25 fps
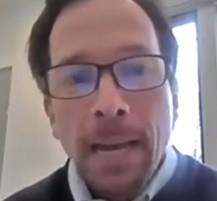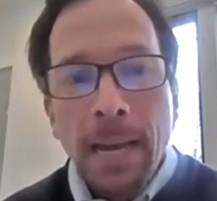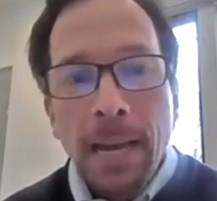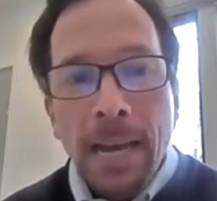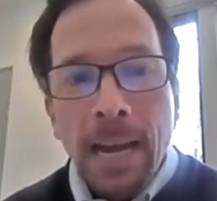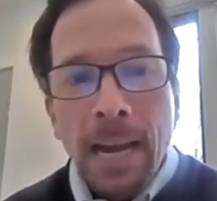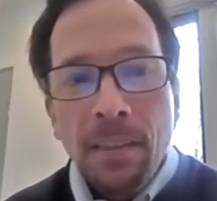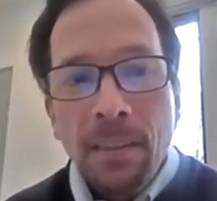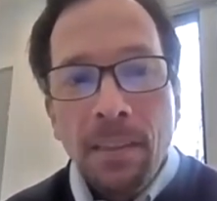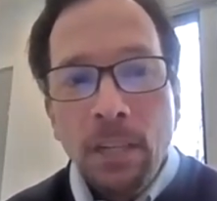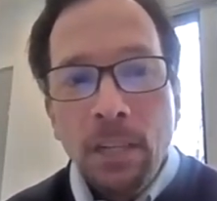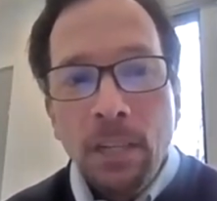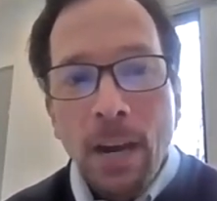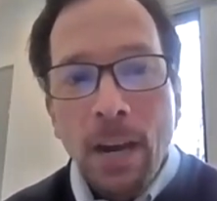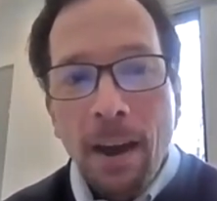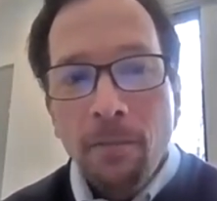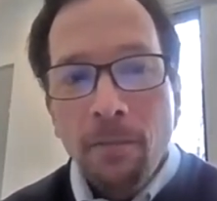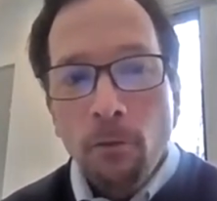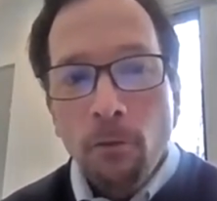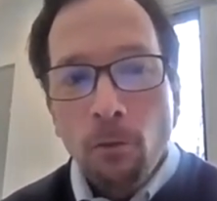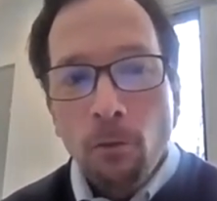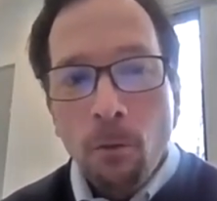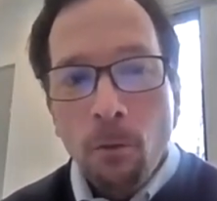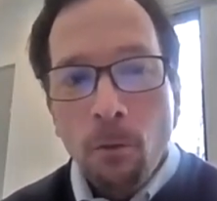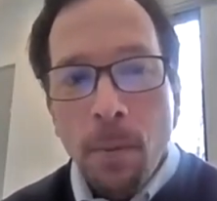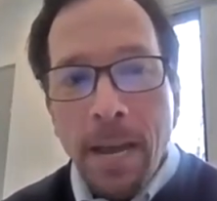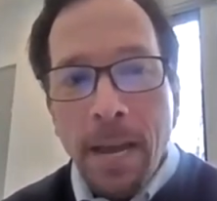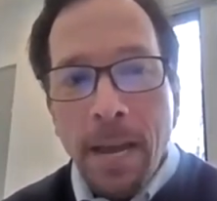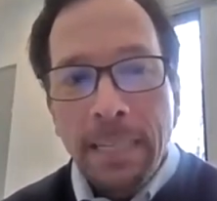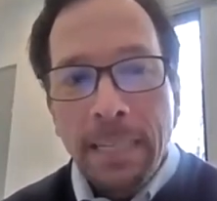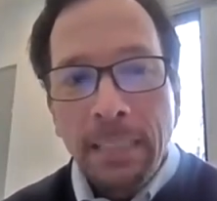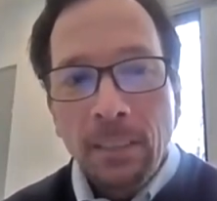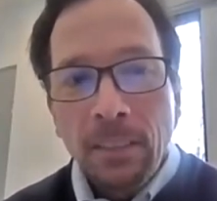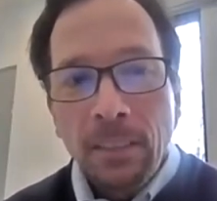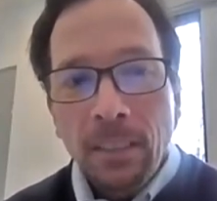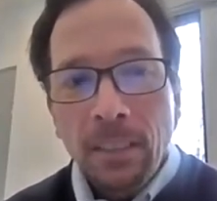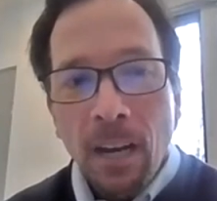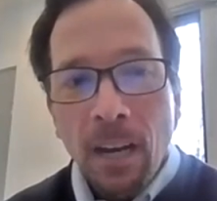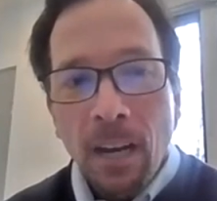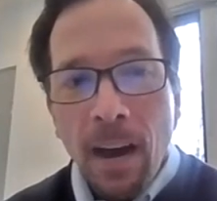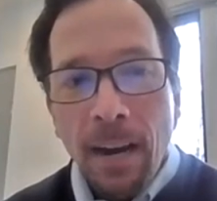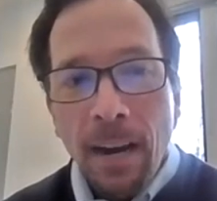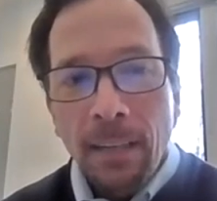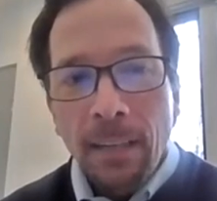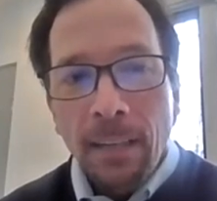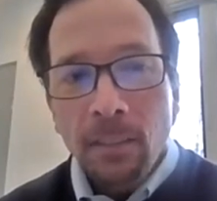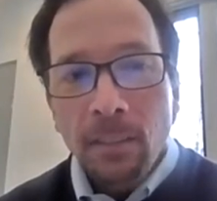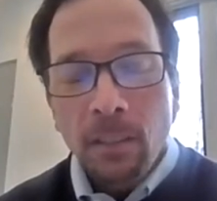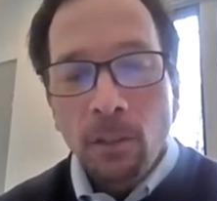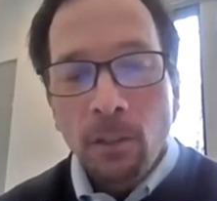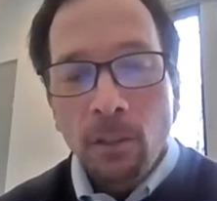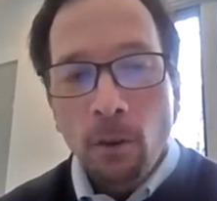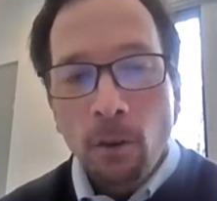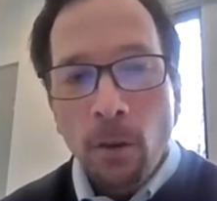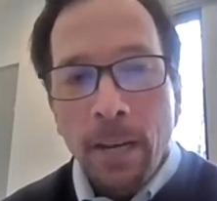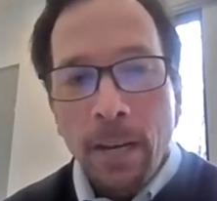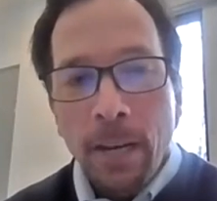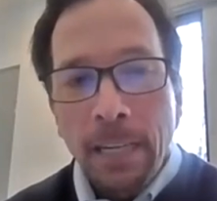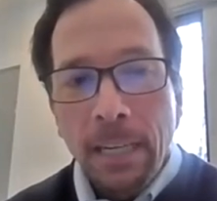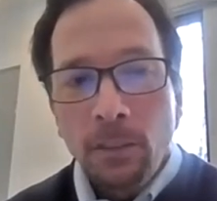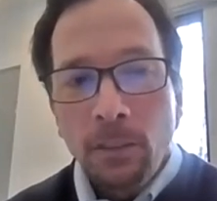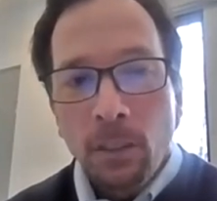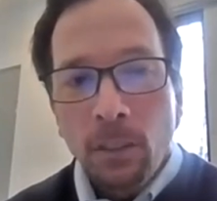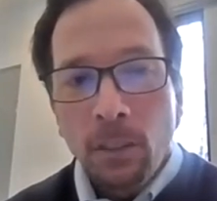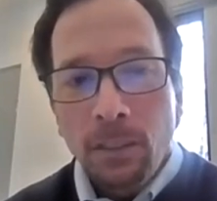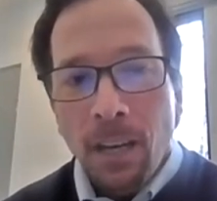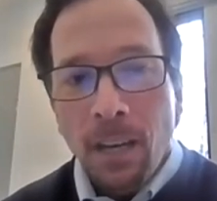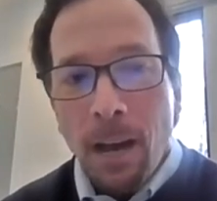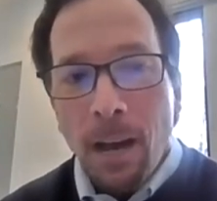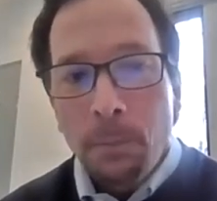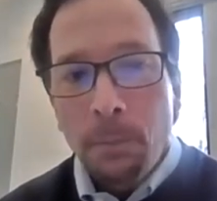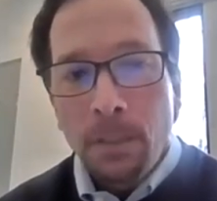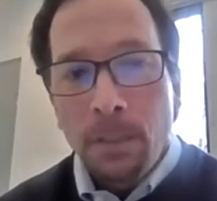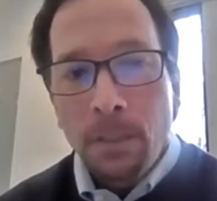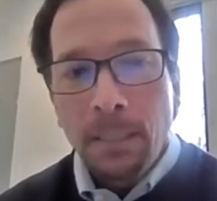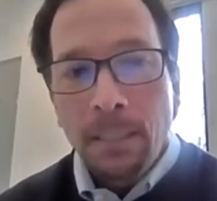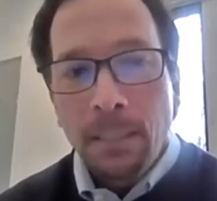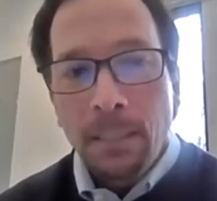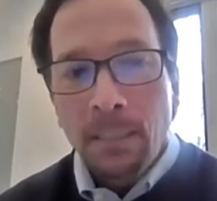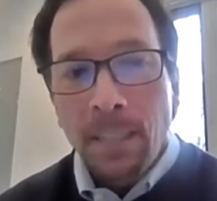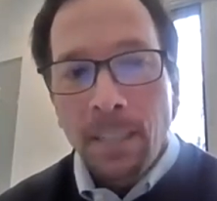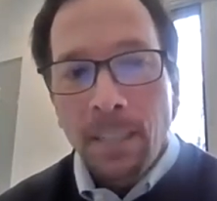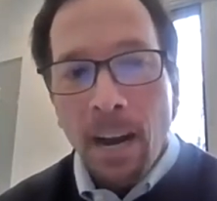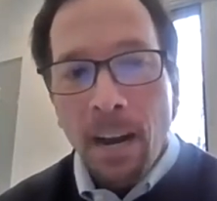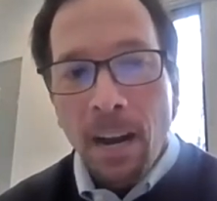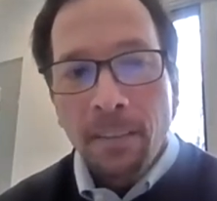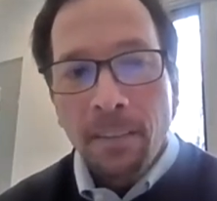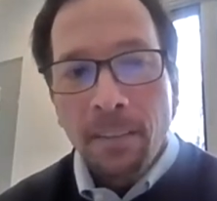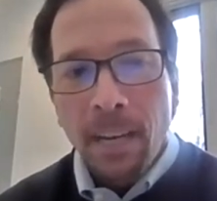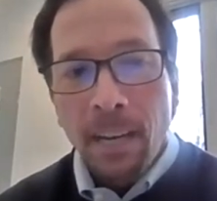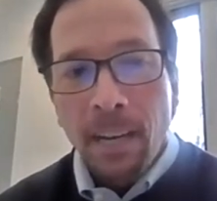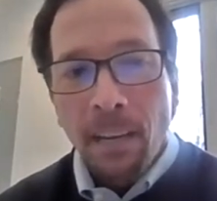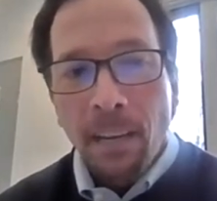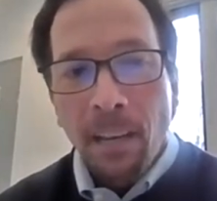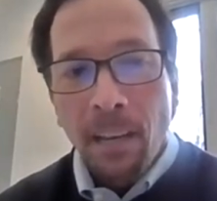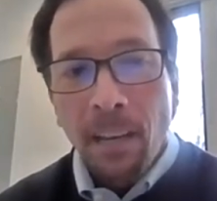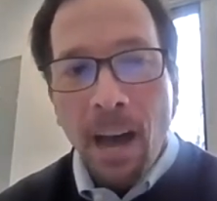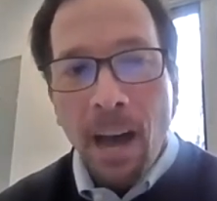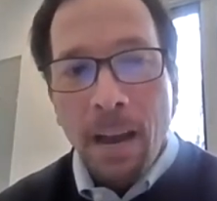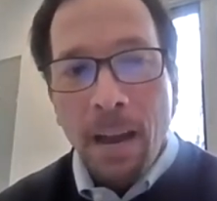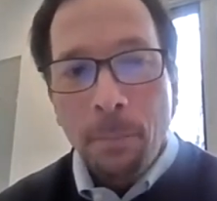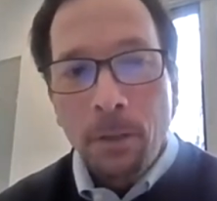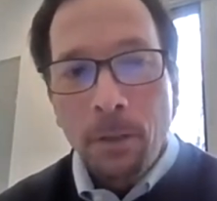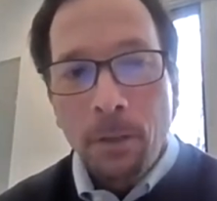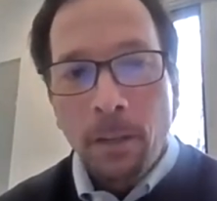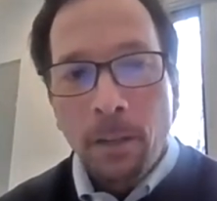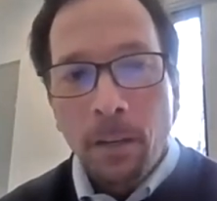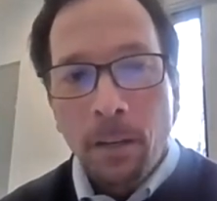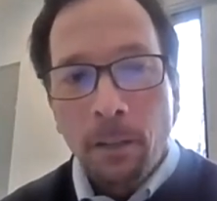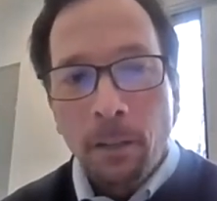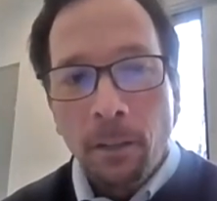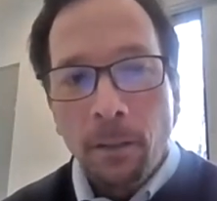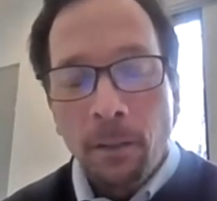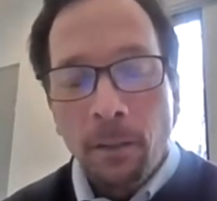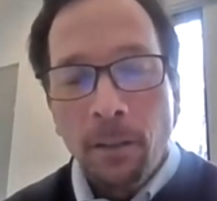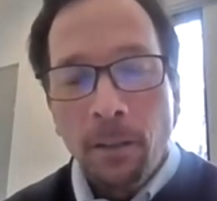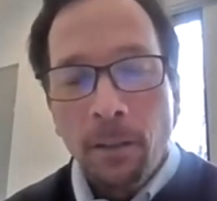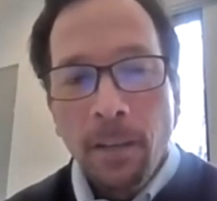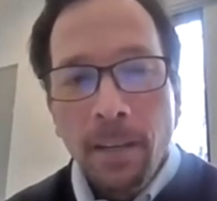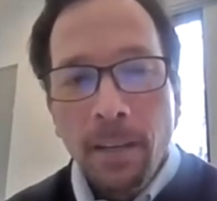And then you have the remaining stocks in gray. So the top 10 is kind of that lime color.